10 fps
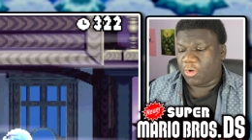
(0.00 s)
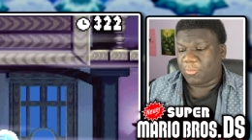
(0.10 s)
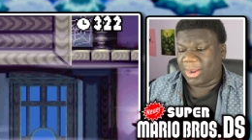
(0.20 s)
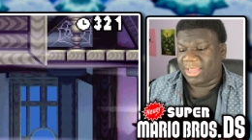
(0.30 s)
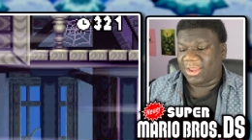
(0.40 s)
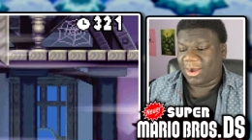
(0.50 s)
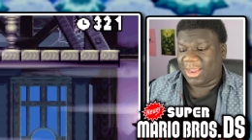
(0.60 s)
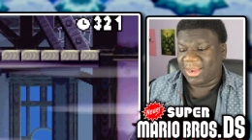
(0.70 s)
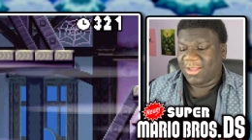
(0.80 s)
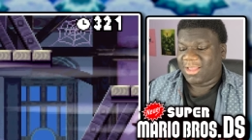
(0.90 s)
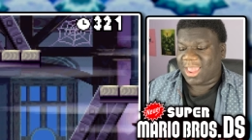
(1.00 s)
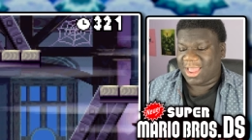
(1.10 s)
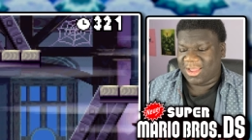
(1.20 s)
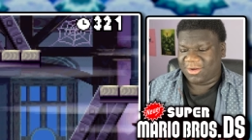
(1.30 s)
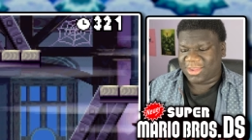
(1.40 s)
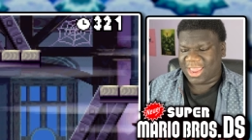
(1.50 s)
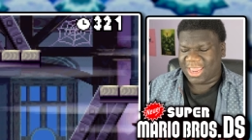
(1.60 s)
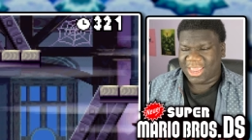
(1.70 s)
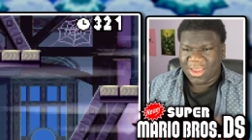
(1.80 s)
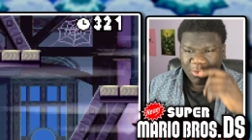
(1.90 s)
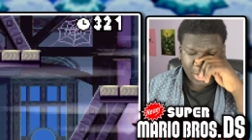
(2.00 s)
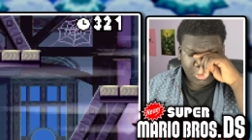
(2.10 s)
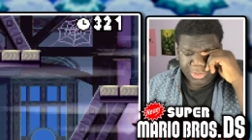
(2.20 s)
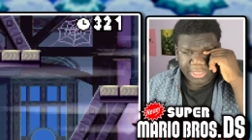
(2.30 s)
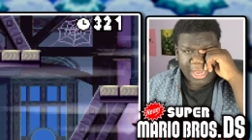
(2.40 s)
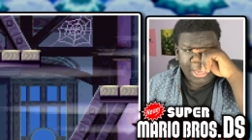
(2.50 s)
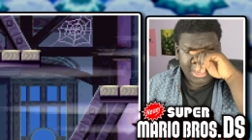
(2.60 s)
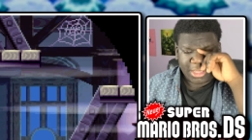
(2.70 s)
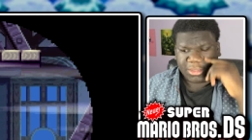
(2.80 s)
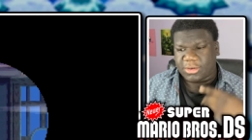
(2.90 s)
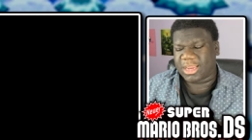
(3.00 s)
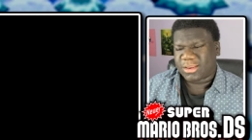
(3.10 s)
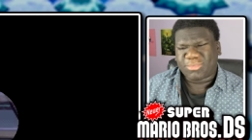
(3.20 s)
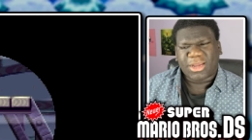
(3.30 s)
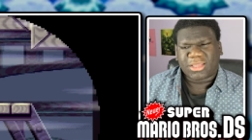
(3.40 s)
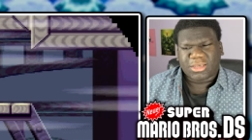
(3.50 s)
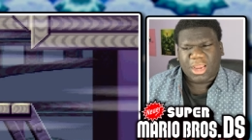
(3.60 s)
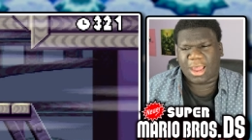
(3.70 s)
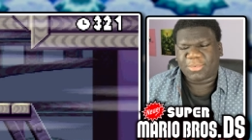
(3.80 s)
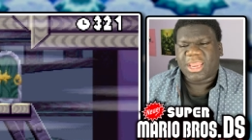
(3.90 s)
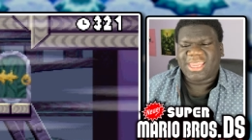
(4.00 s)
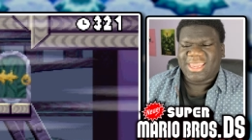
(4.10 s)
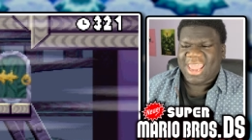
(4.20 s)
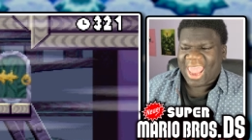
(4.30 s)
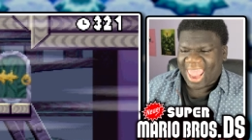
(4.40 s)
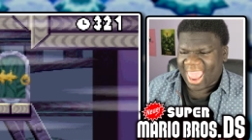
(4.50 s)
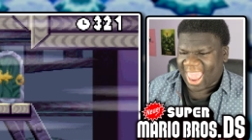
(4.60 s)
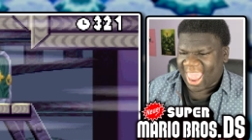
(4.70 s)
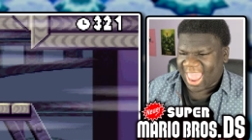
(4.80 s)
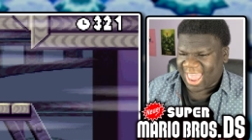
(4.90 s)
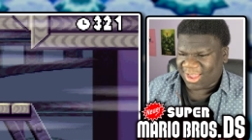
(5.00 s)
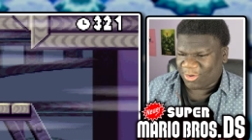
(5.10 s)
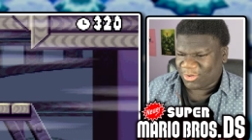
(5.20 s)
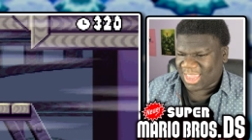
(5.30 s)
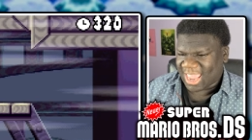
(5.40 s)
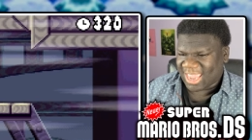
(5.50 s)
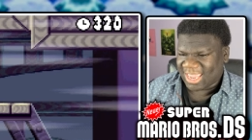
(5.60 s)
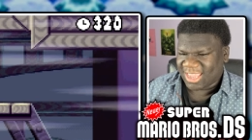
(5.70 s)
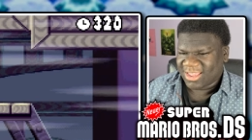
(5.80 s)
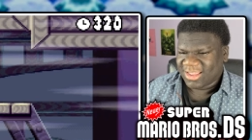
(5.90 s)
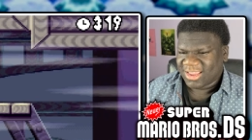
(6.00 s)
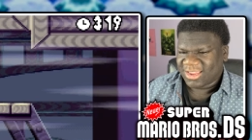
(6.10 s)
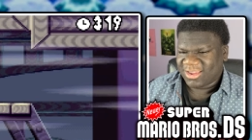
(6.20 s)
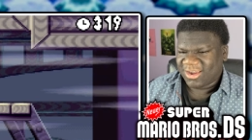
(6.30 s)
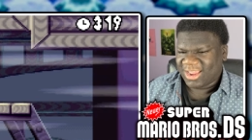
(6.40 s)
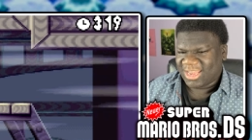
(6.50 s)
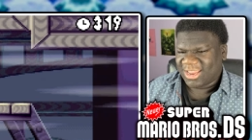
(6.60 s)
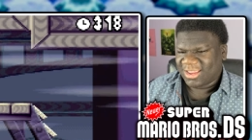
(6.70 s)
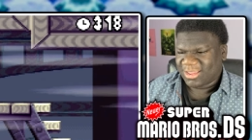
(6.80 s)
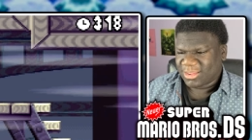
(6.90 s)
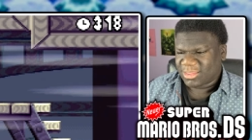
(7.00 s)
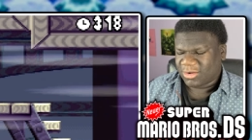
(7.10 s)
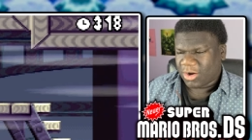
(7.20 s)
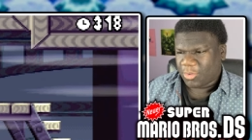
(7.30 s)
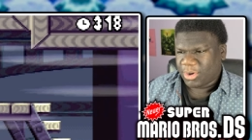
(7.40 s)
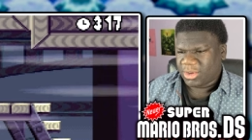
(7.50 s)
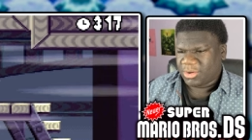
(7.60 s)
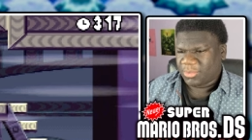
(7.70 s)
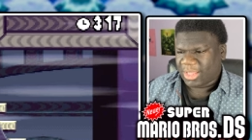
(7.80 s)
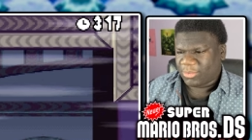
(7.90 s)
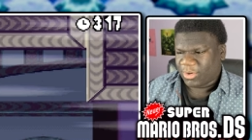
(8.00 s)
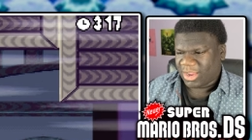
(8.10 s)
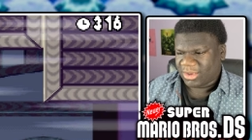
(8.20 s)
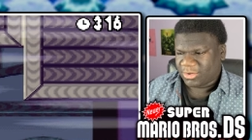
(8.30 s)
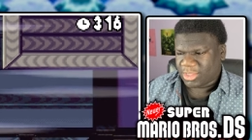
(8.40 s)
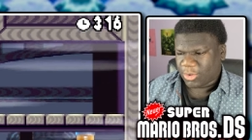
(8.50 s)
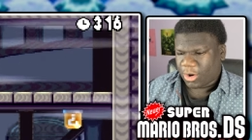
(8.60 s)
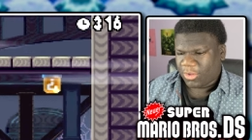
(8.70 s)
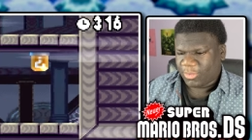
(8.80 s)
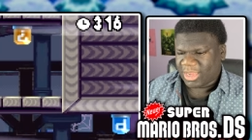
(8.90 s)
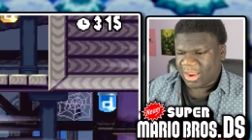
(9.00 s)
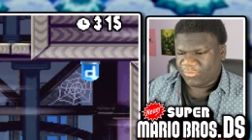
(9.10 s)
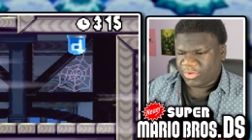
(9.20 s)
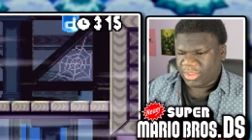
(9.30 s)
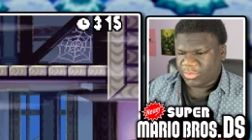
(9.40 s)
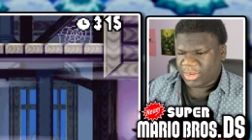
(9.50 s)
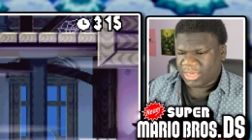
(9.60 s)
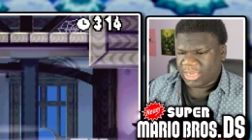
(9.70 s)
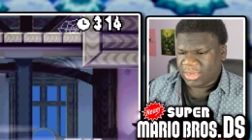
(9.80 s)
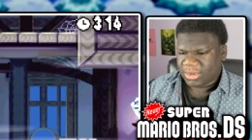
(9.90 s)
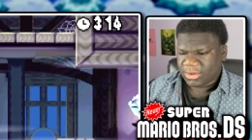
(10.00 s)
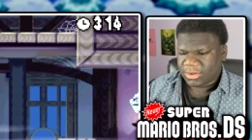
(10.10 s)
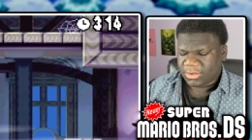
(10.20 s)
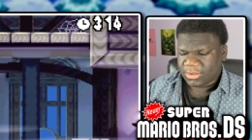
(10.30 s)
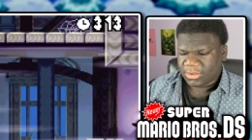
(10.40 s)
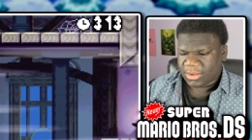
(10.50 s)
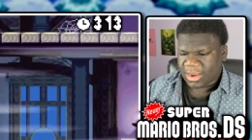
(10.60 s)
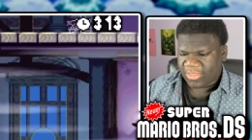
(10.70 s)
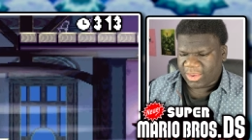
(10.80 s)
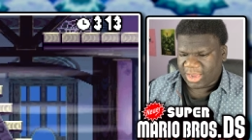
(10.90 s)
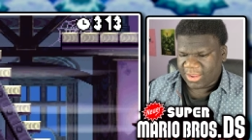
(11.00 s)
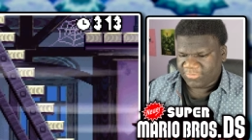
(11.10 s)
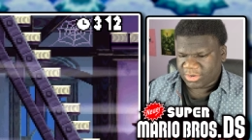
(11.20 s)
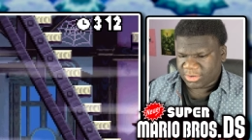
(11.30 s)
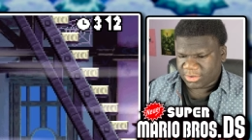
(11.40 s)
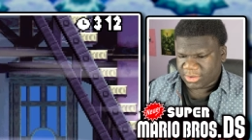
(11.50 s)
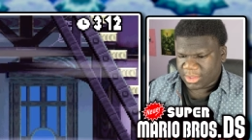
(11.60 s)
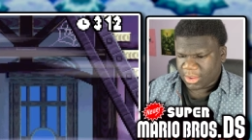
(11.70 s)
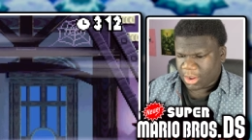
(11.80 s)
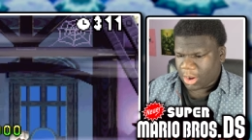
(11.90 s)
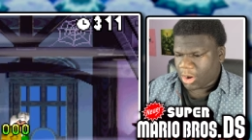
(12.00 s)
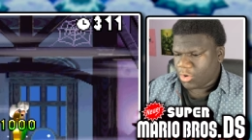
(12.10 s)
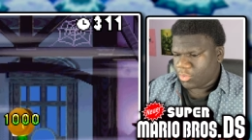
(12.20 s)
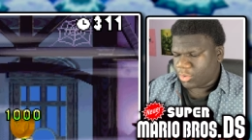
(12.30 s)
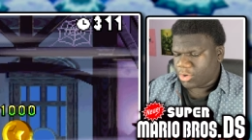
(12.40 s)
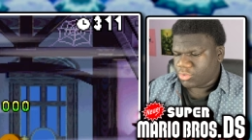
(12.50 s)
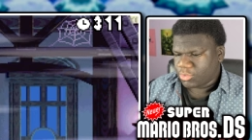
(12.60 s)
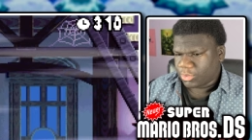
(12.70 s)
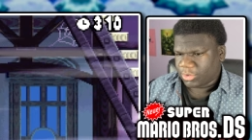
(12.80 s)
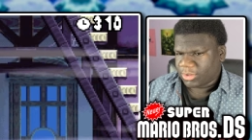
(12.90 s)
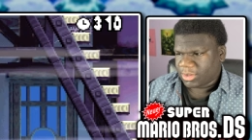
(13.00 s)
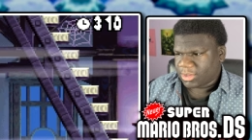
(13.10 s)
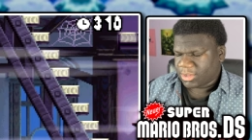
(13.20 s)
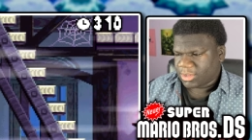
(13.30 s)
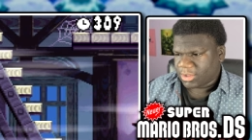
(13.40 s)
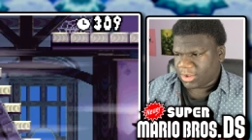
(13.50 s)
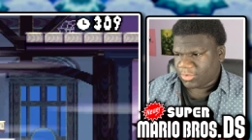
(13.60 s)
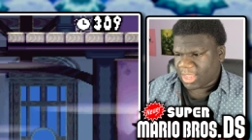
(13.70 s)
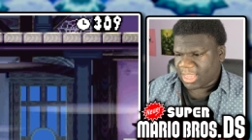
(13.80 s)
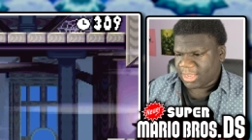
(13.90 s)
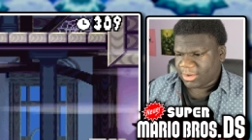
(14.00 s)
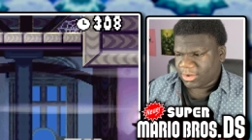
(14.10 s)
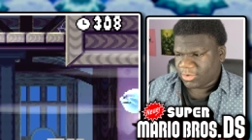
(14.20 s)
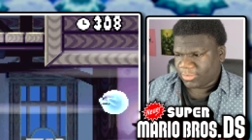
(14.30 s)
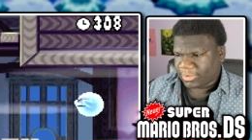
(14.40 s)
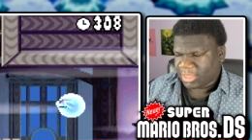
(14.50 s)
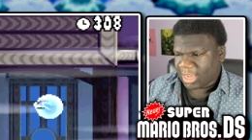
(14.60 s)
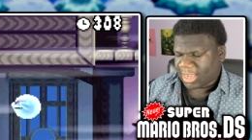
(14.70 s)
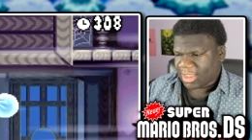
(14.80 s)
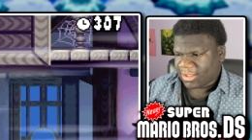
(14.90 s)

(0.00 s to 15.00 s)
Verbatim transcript: Oh, my God. Okay. Wait, where's this taking us? Is it taking us back to the top? Yeah. Okay. Good. So are we, like, what? Just go all the way down really quickly? And then left? Oh, cool. Okay. Cool. Sick.